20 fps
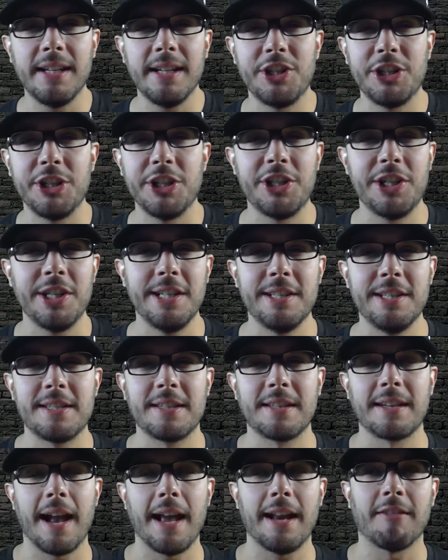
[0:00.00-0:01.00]

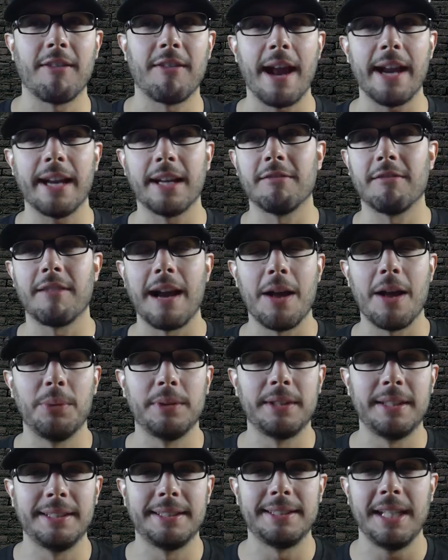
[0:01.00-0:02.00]
She's kind of riding around
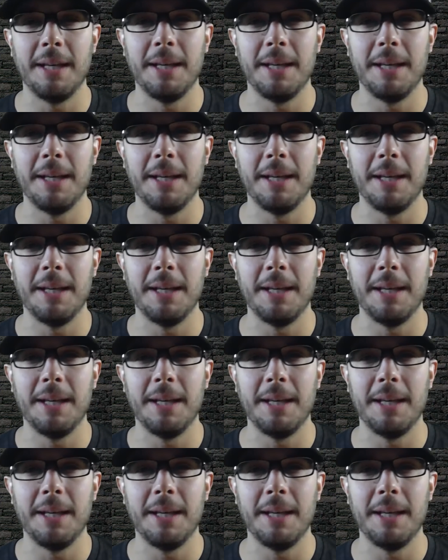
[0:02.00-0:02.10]
with this